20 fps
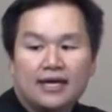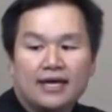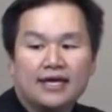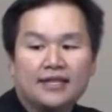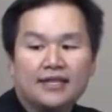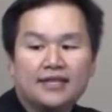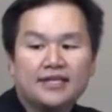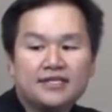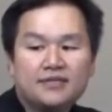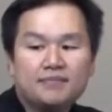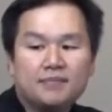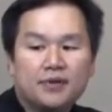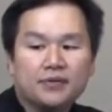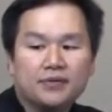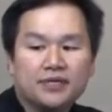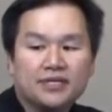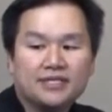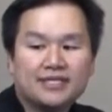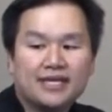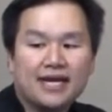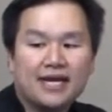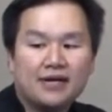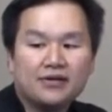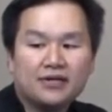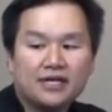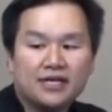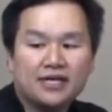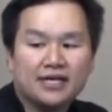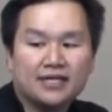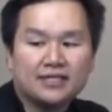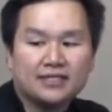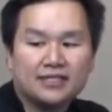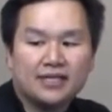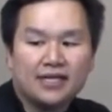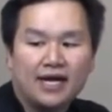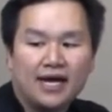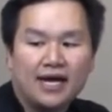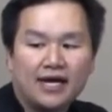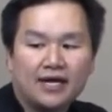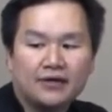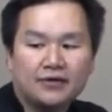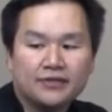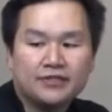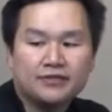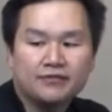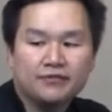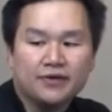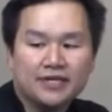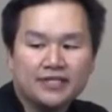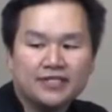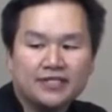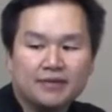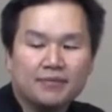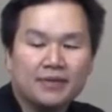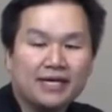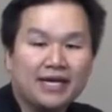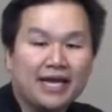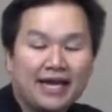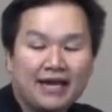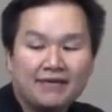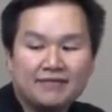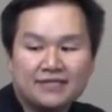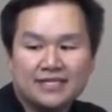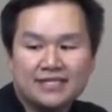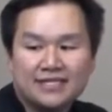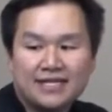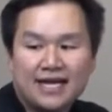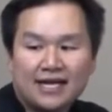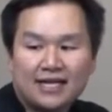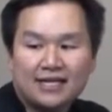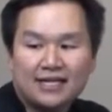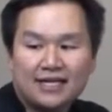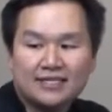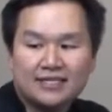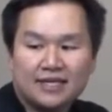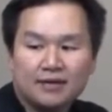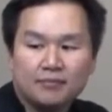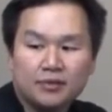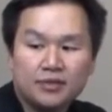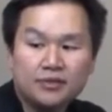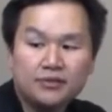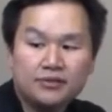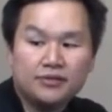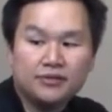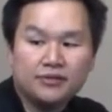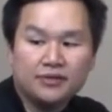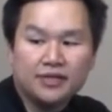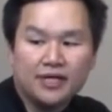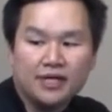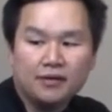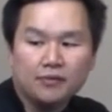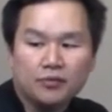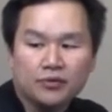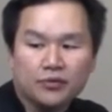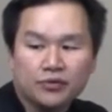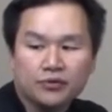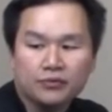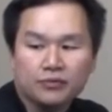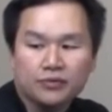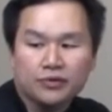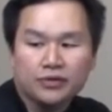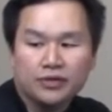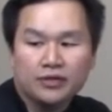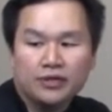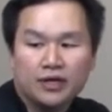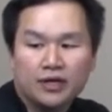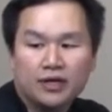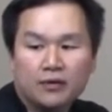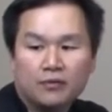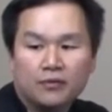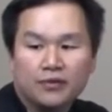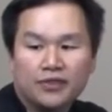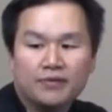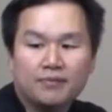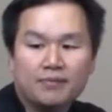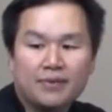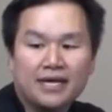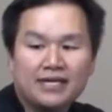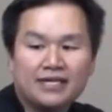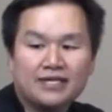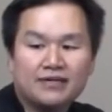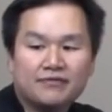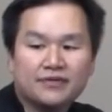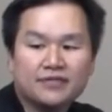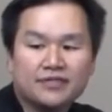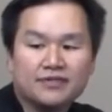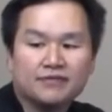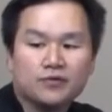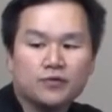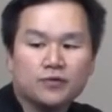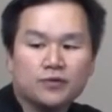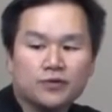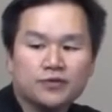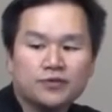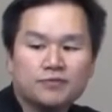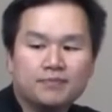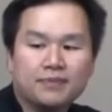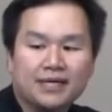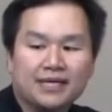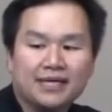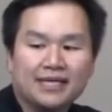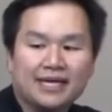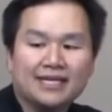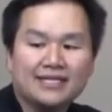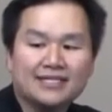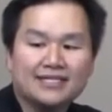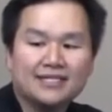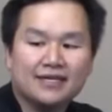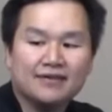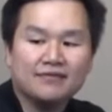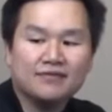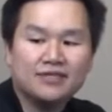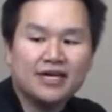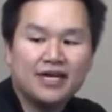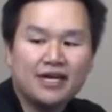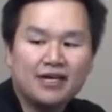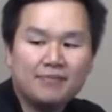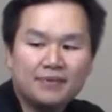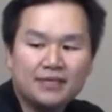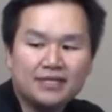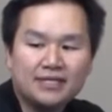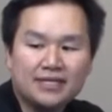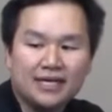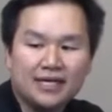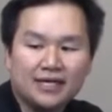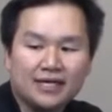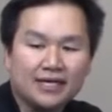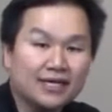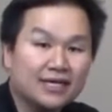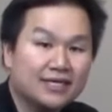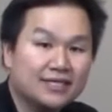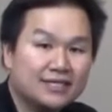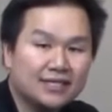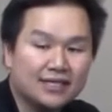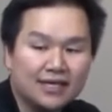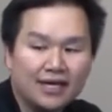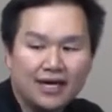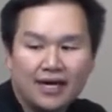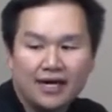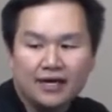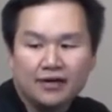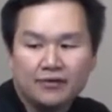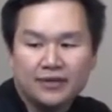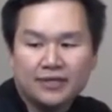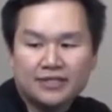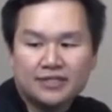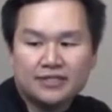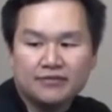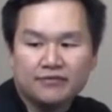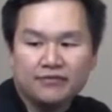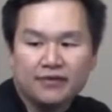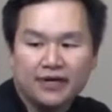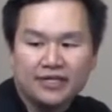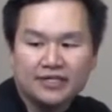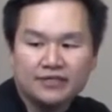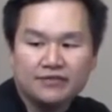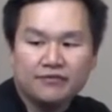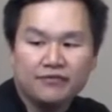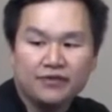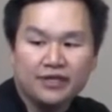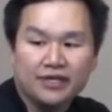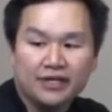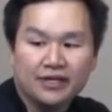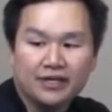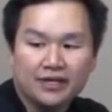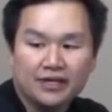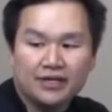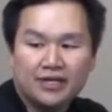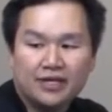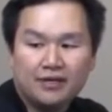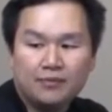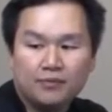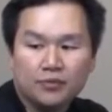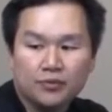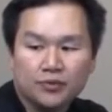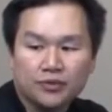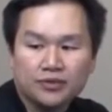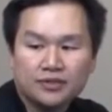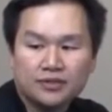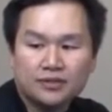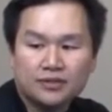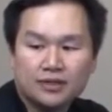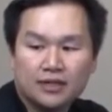In this mode, the scanner connects to the iOS device and behaves exactly as a Bluetooth keyboard would, with the main difference, of course, being that instead of typing data into the iOS device via keyboard,